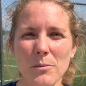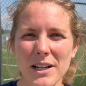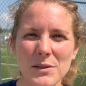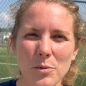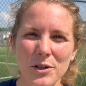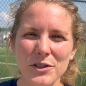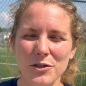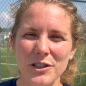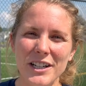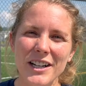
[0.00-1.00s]
my sports
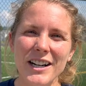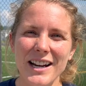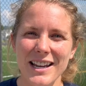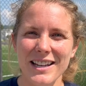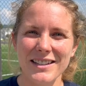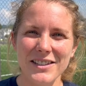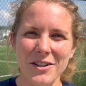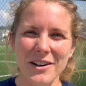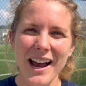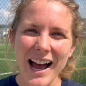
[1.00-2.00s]
career. And so
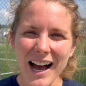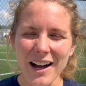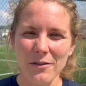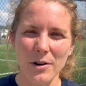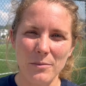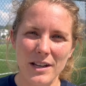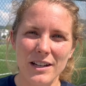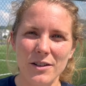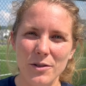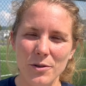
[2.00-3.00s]
to have women
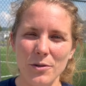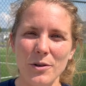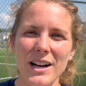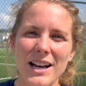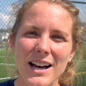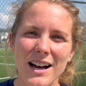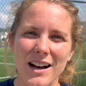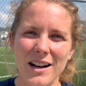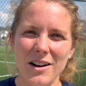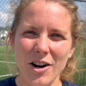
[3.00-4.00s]
who
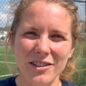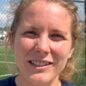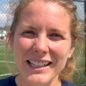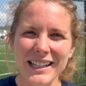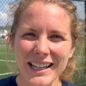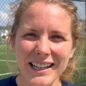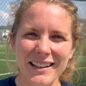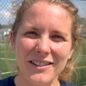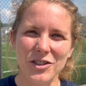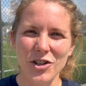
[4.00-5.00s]
are leading
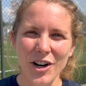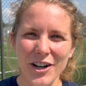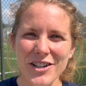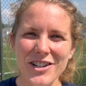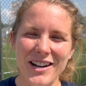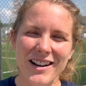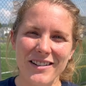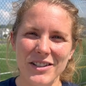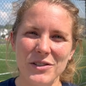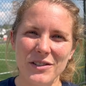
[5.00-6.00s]
the charge
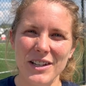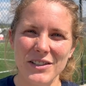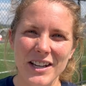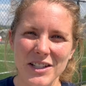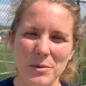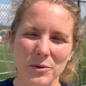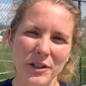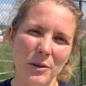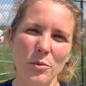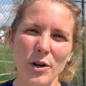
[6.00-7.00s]
has been
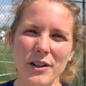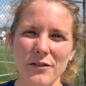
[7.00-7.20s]
really important